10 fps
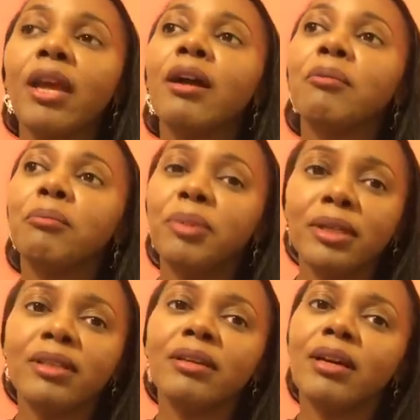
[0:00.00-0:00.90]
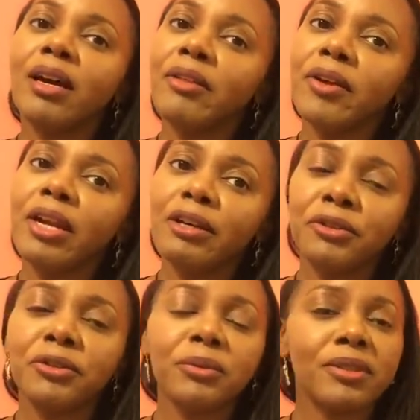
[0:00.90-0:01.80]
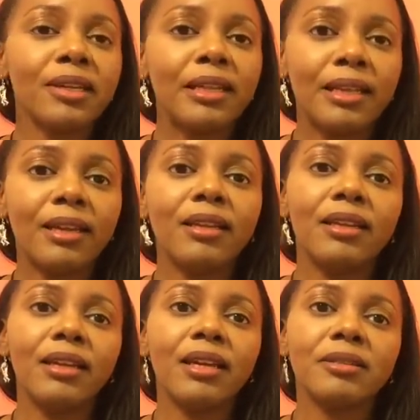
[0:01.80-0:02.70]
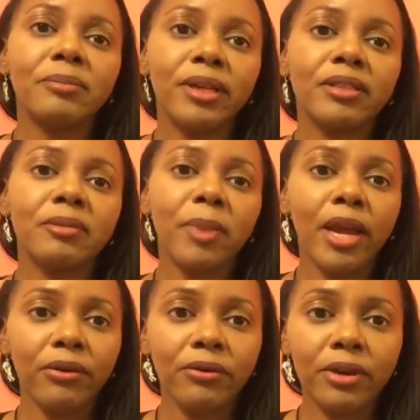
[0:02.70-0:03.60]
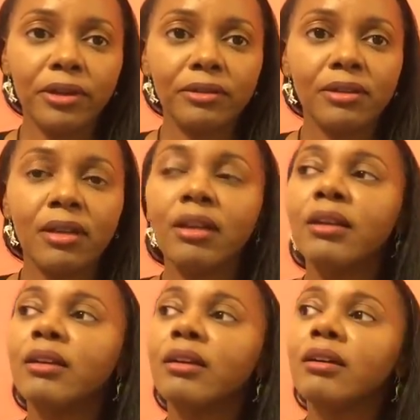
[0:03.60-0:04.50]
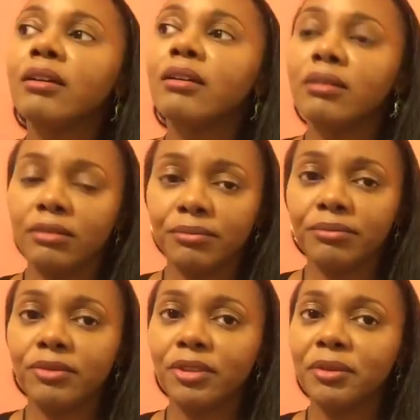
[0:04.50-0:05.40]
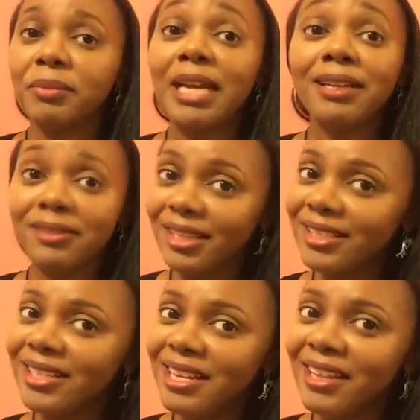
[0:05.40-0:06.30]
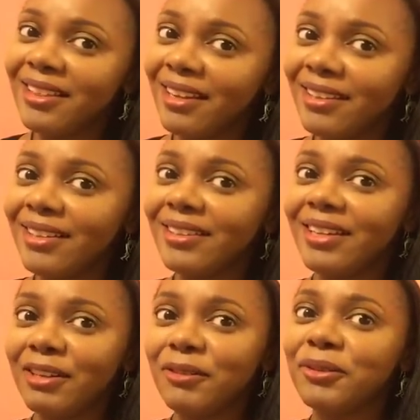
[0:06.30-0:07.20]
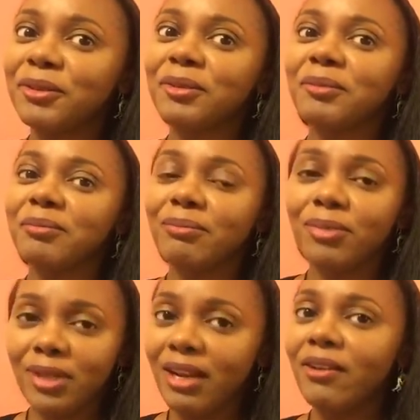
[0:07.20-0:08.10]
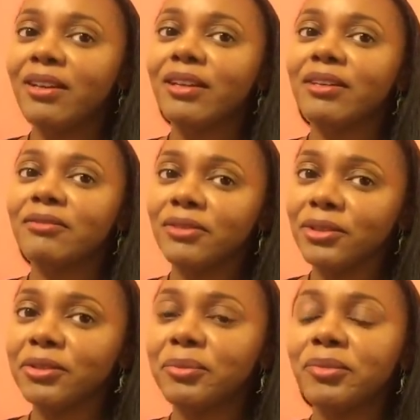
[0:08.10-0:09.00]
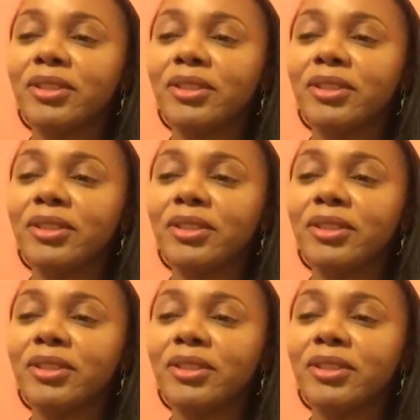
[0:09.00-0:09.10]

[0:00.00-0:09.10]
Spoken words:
but the other elders were saying that he has a mixed background. So that's another thing that the elders put out and confirmed